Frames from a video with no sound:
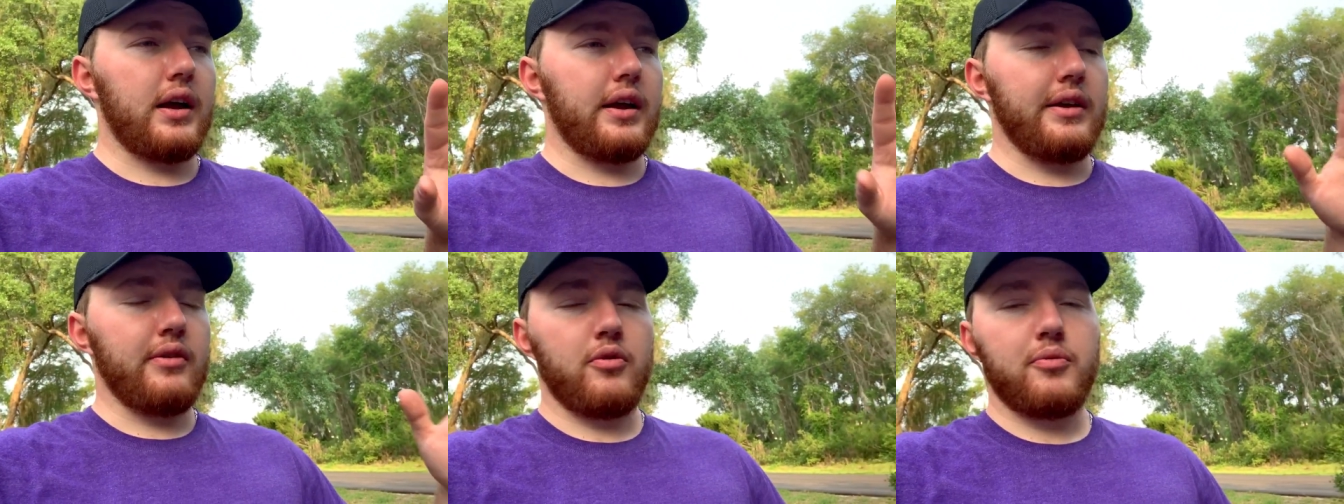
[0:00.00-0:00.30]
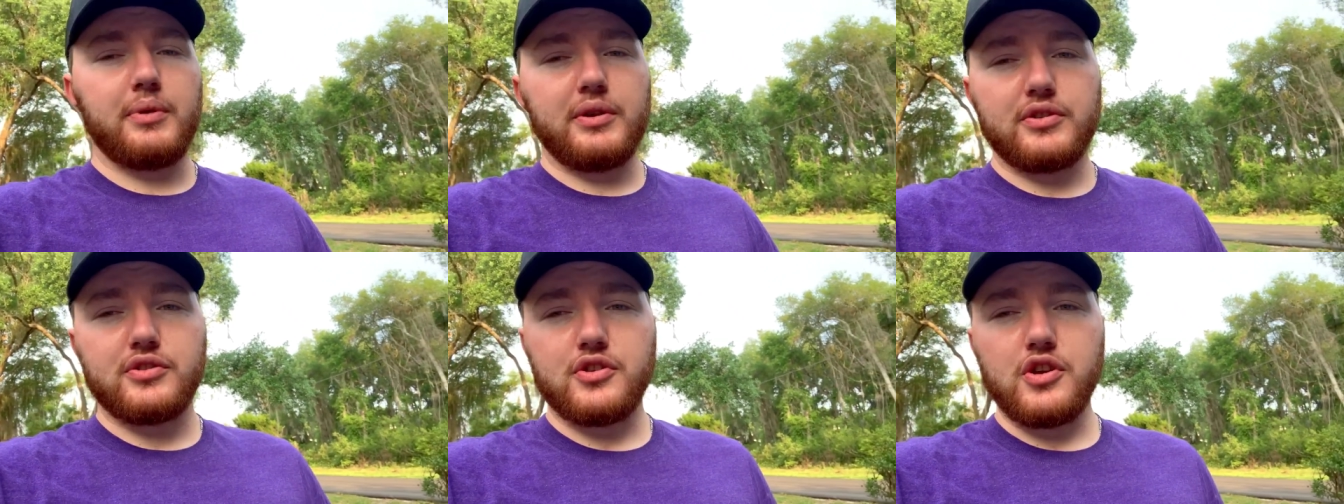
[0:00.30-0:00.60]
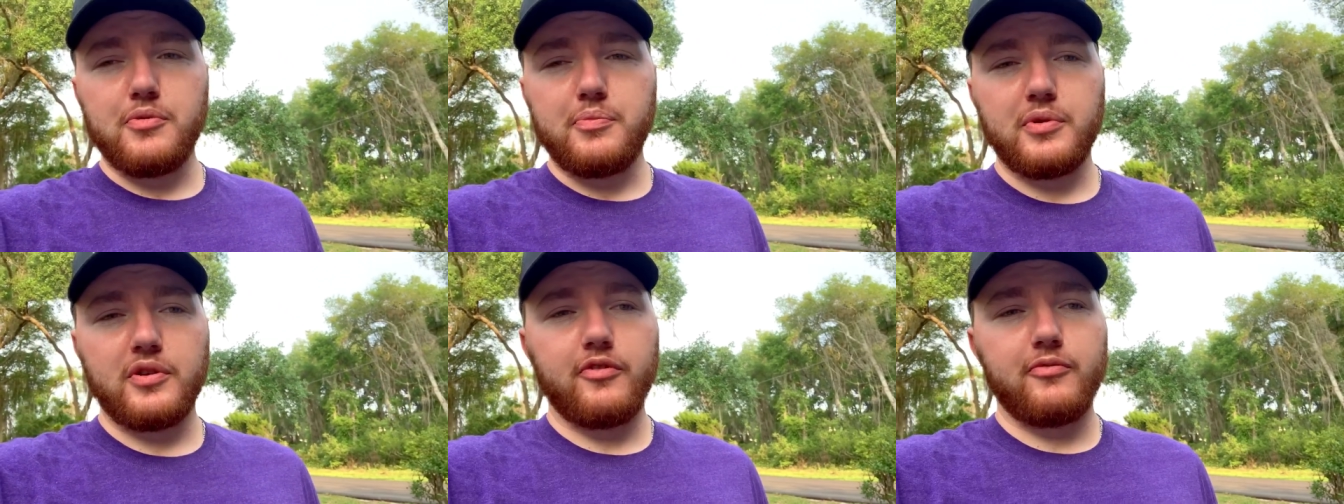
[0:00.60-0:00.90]
it would be
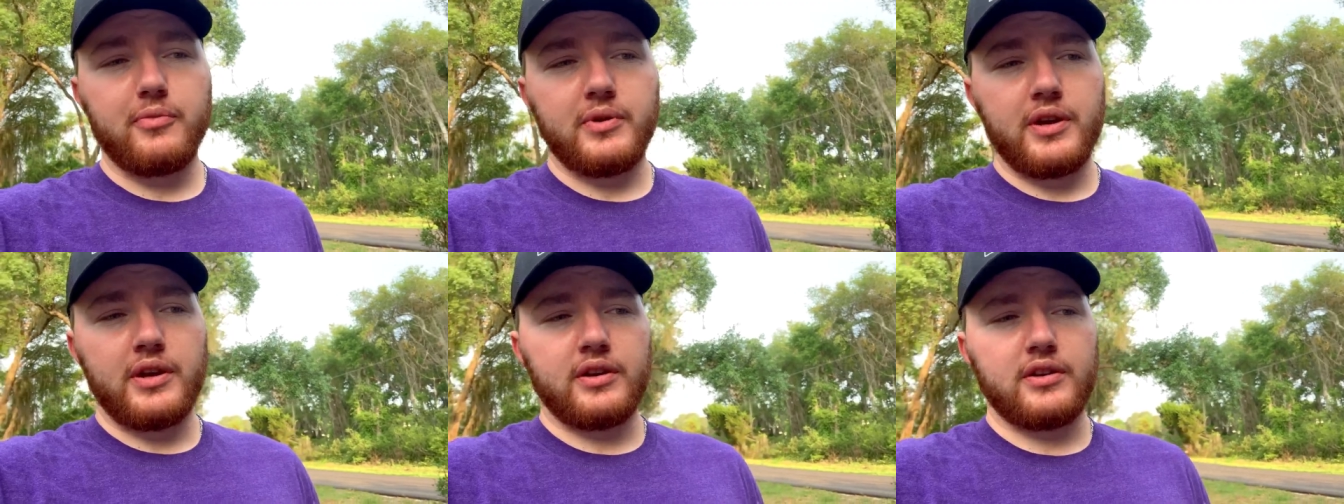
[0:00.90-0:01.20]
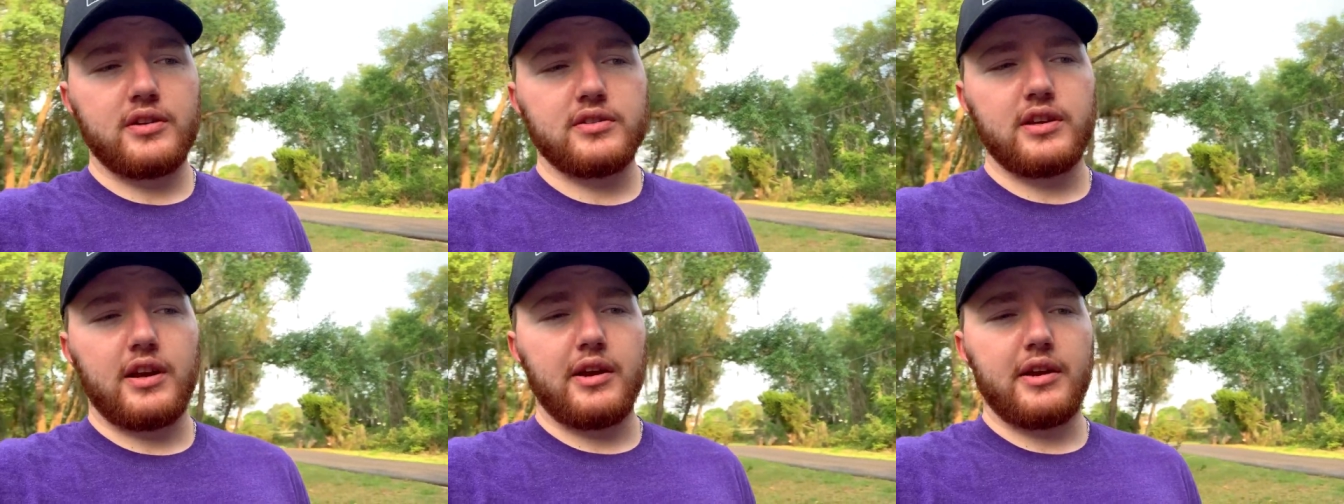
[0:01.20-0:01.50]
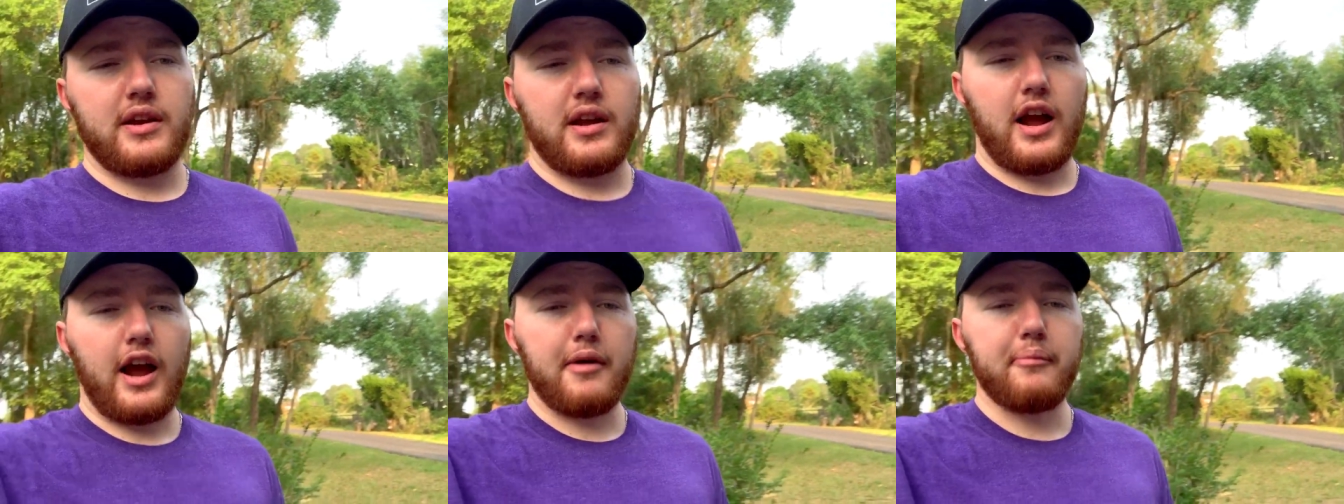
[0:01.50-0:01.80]
stupid of me, because I,
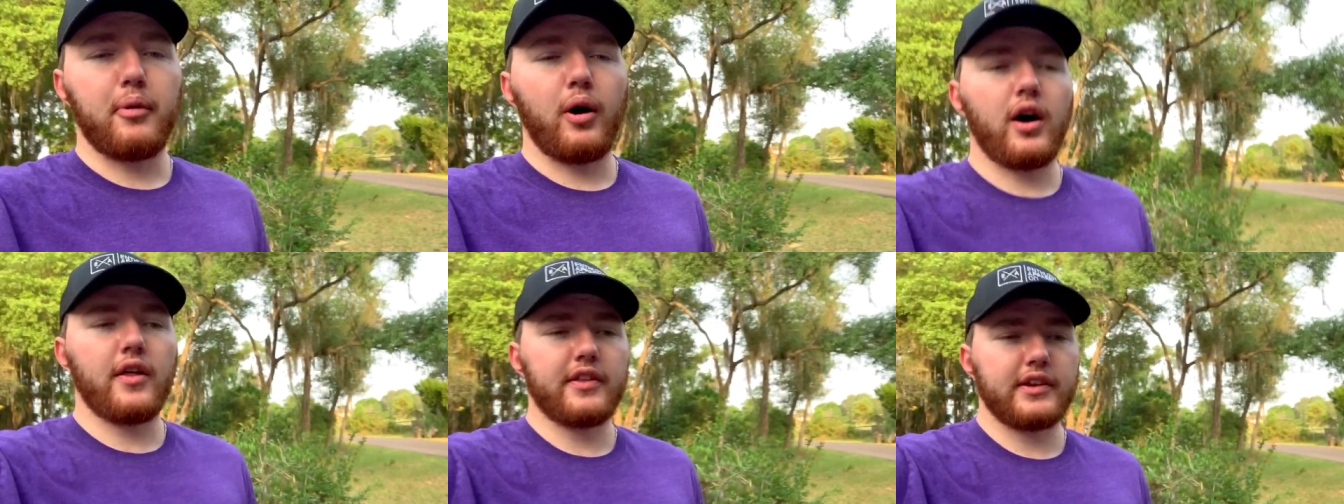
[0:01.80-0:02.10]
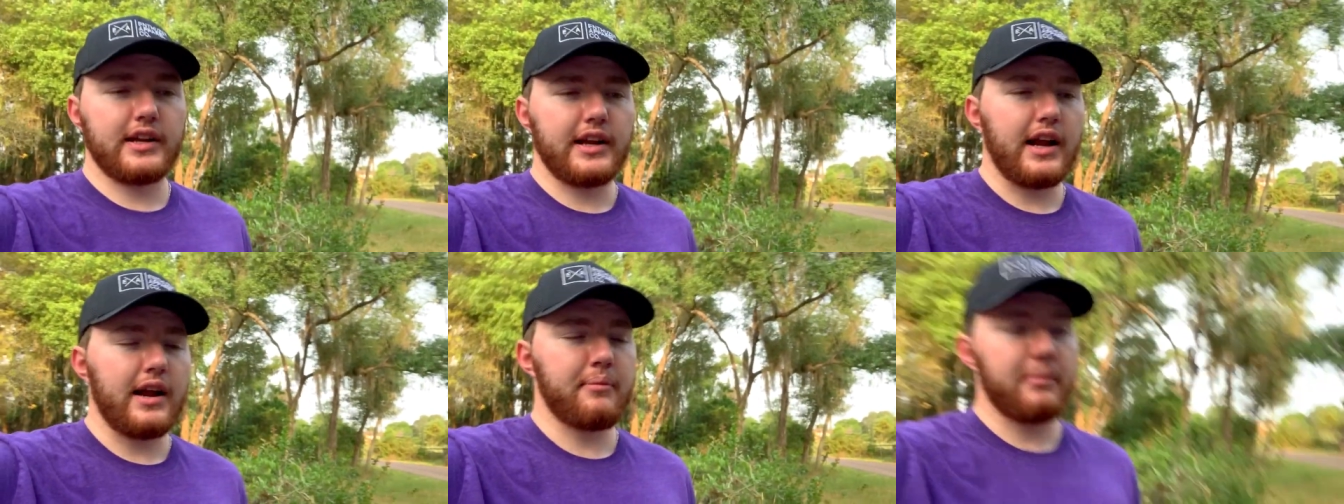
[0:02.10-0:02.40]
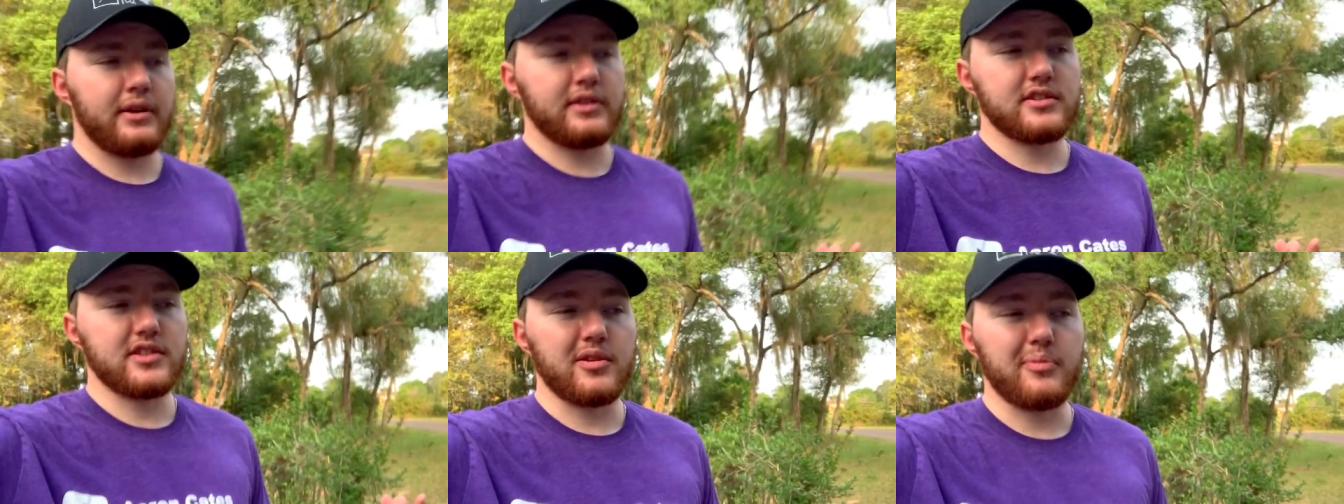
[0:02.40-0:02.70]
I bought the cab
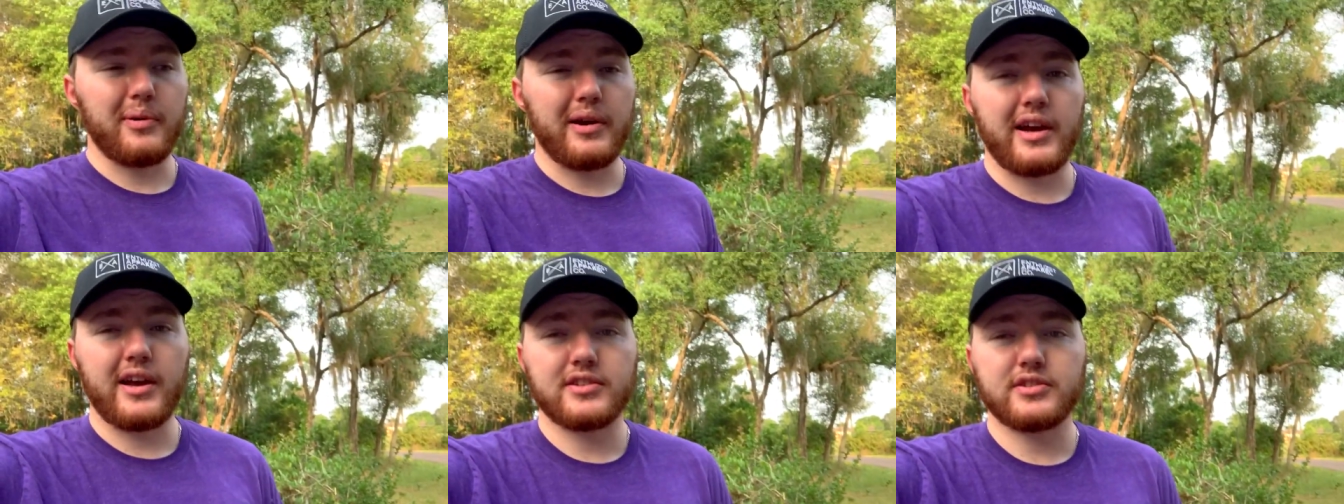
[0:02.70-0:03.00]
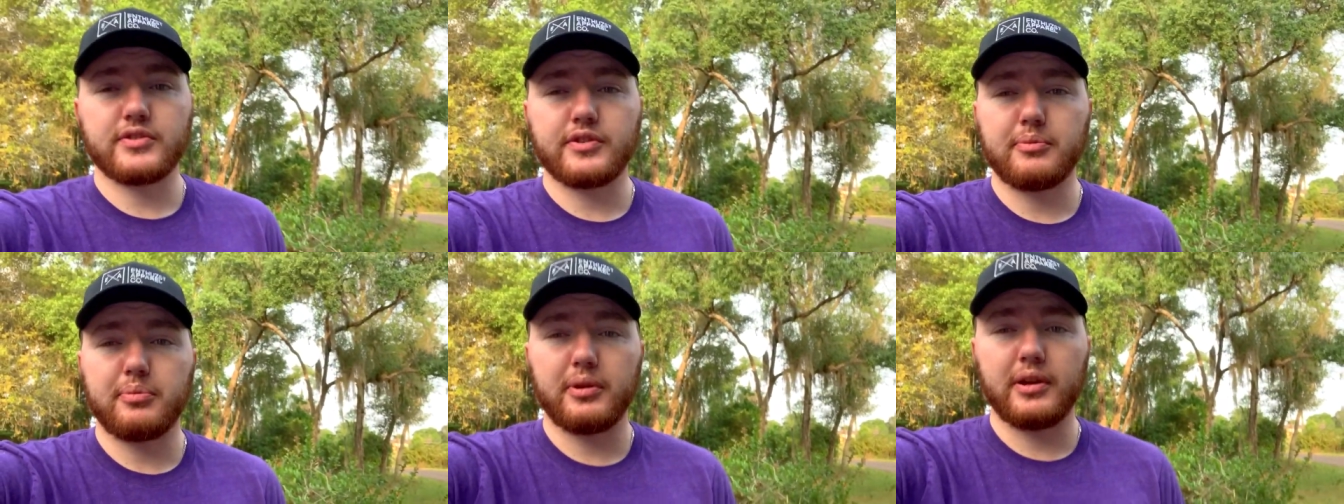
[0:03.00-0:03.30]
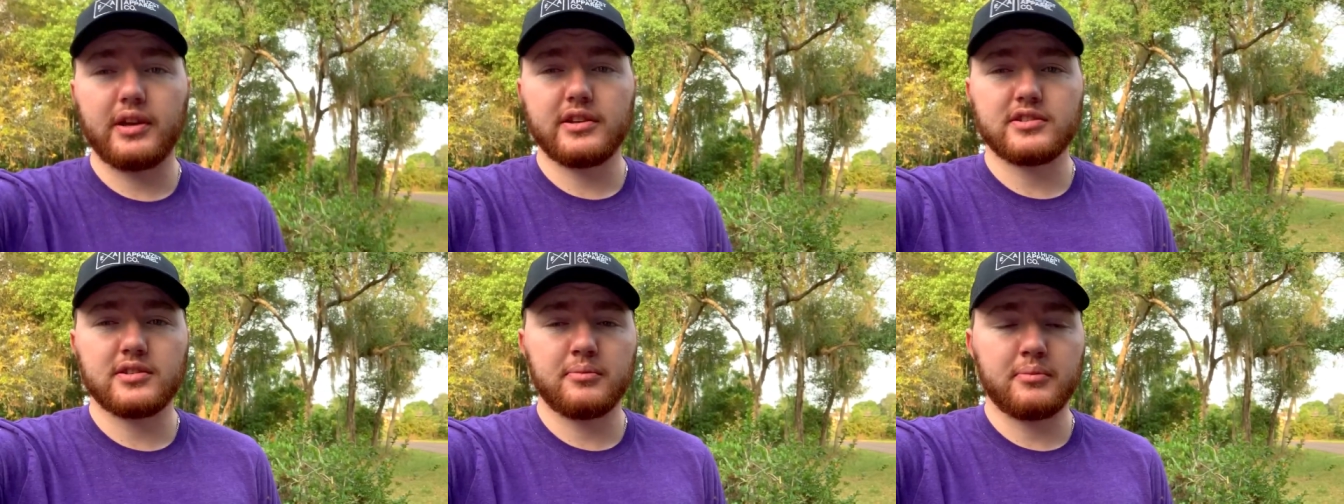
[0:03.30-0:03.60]
mounts in the past to
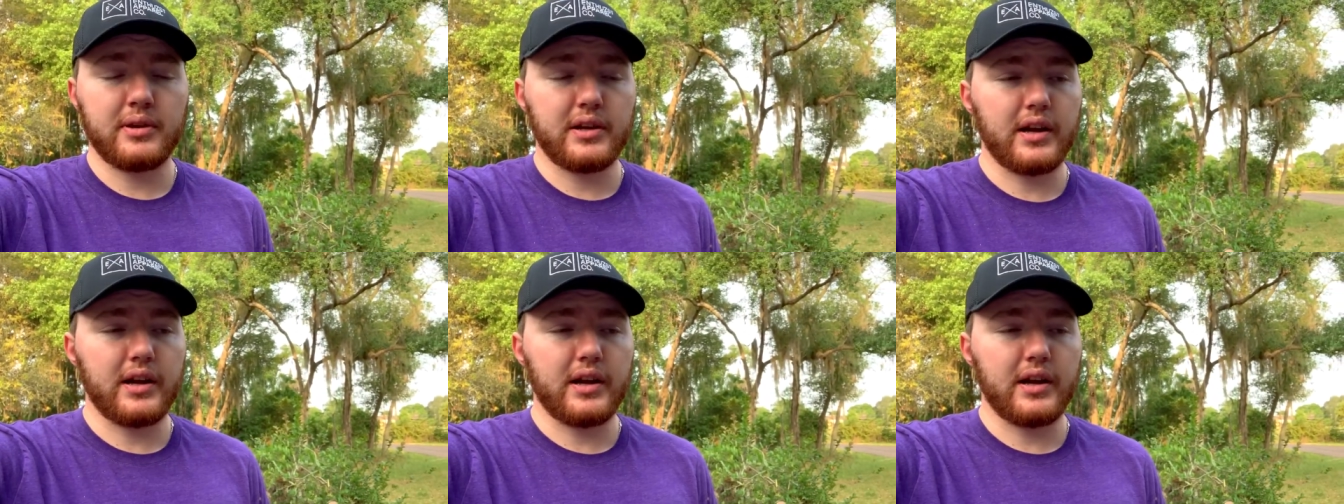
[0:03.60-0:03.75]
replace them,